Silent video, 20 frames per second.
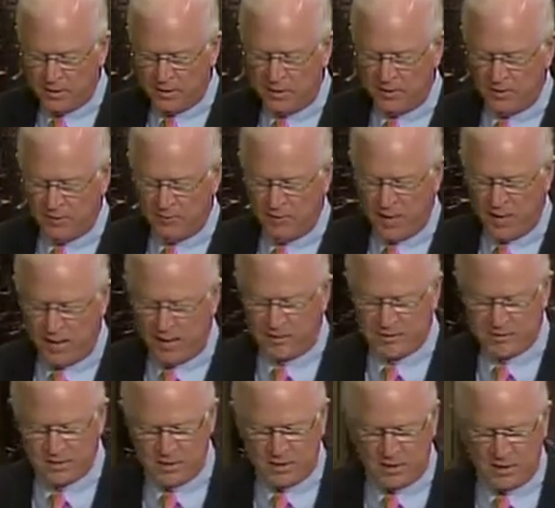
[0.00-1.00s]

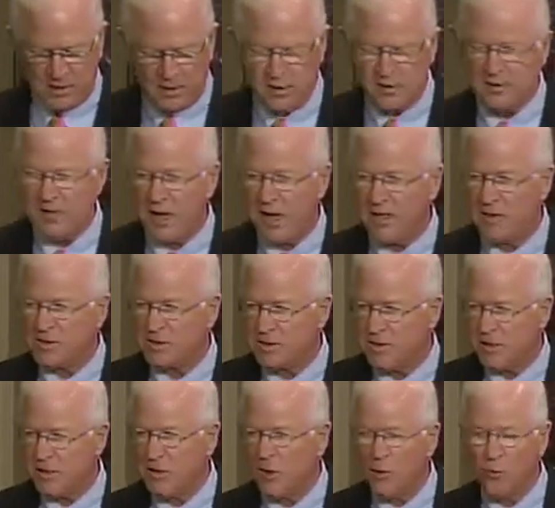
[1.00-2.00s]
not seeing a tax
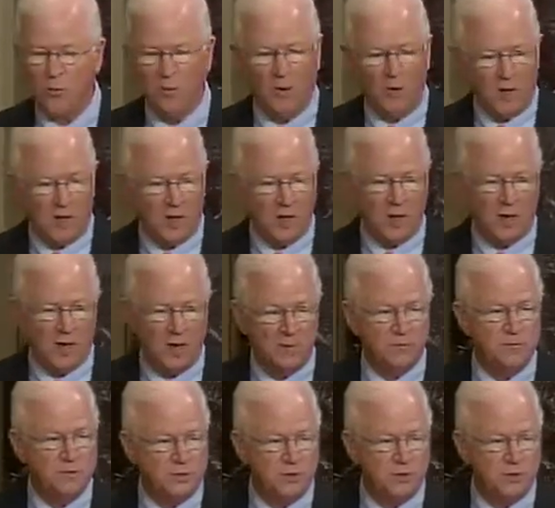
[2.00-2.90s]
they don't love,